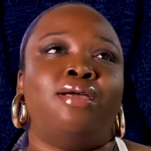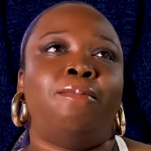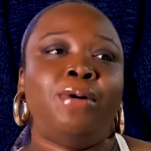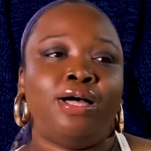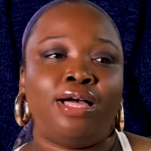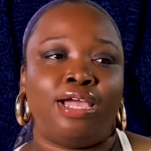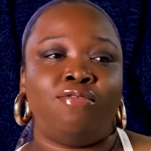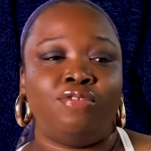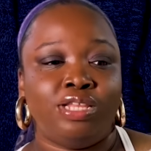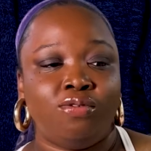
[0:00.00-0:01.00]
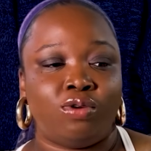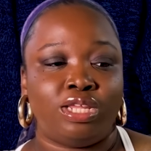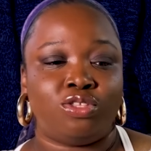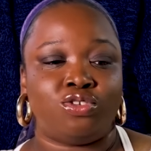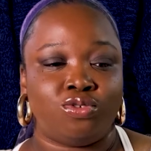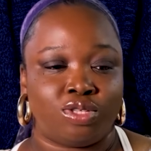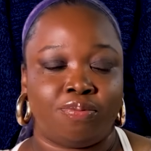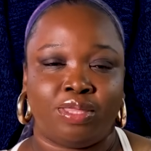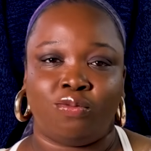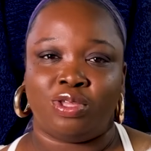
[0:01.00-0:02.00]
But I really wanted to do
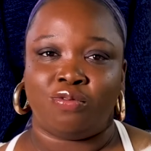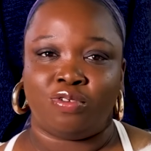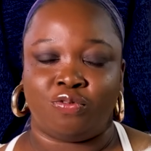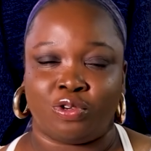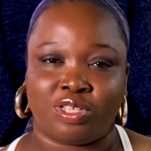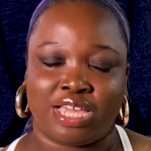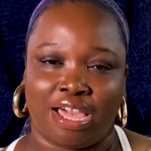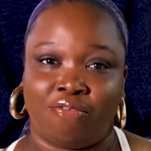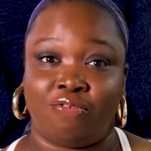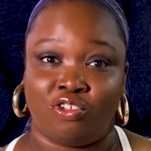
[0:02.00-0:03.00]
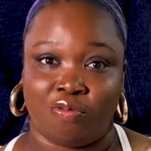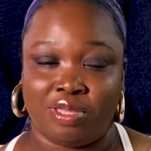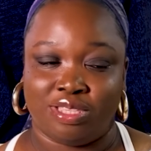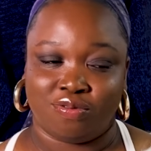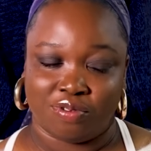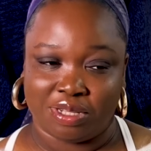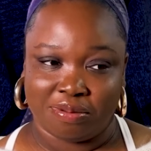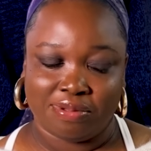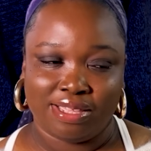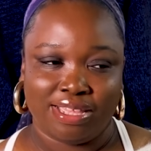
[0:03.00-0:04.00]
something with reverse half fisherman's
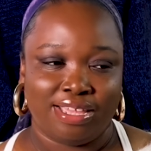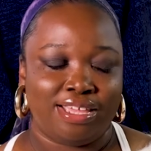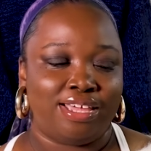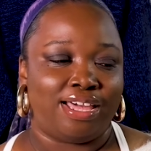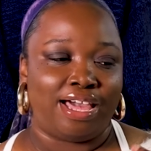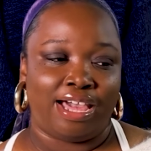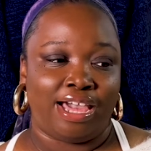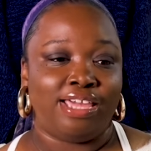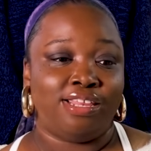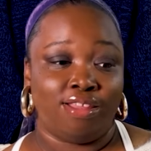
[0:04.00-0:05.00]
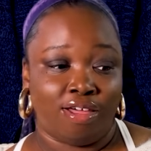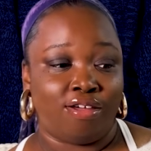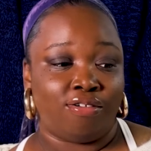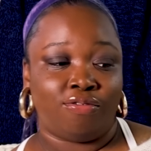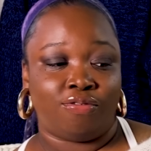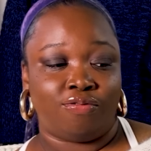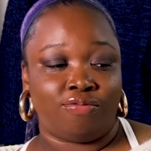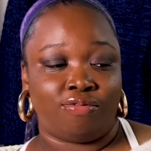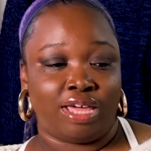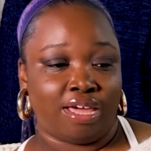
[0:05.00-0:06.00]
rib. I love
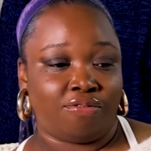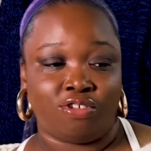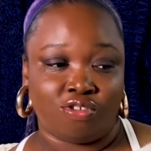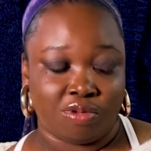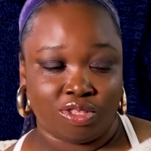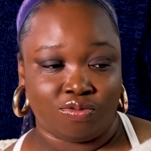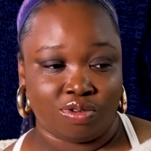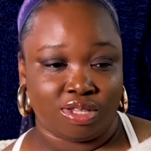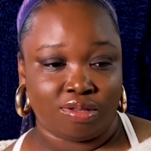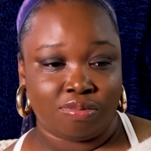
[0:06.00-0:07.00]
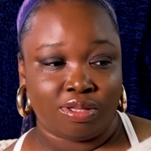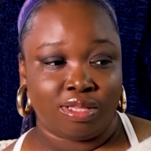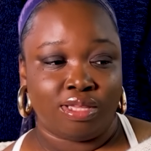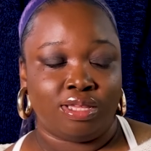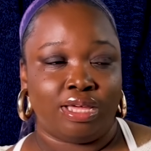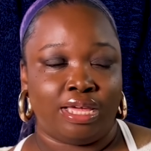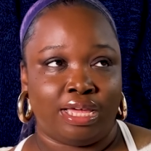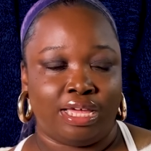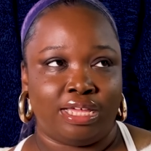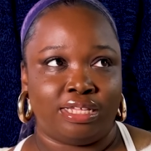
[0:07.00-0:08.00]
half fisherman's rib,
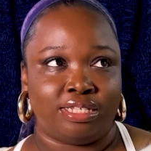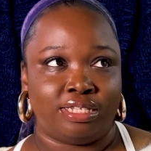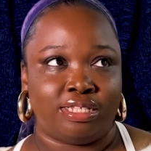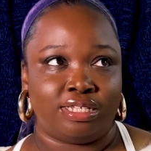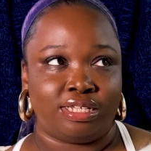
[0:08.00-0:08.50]
and